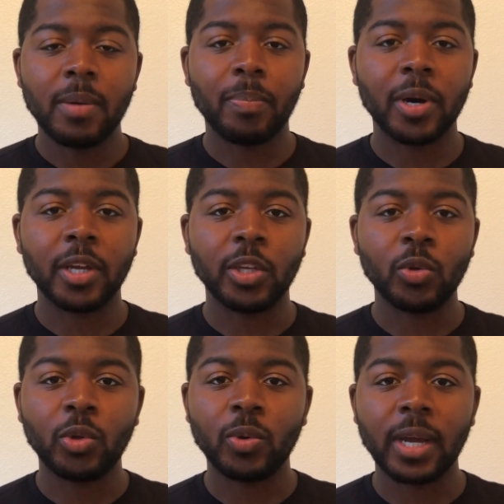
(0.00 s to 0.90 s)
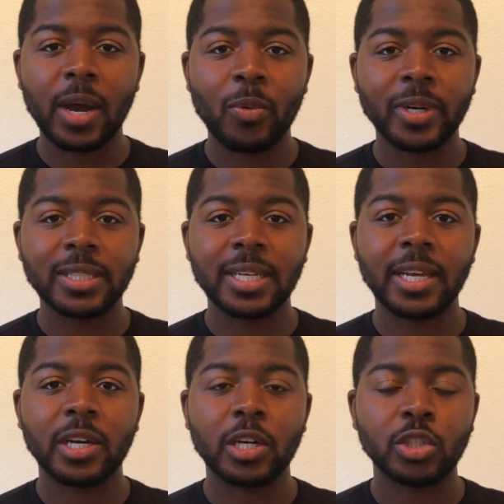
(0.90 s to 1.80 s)
but you do not want to
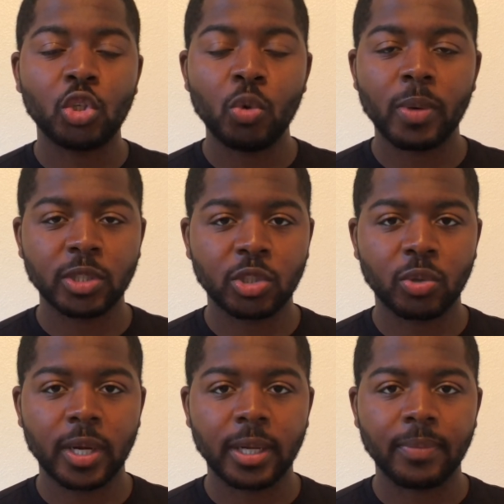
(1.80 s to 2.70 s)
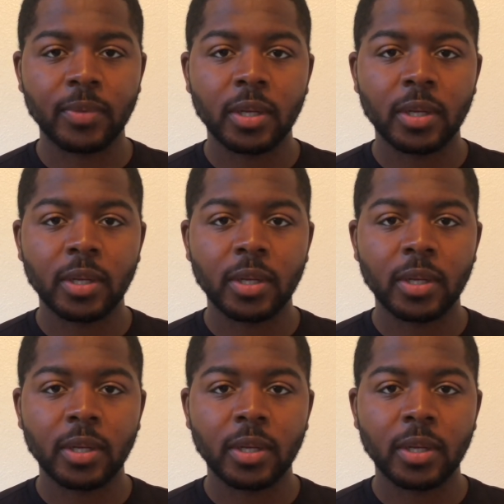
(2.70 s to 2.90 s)
take on too much credit.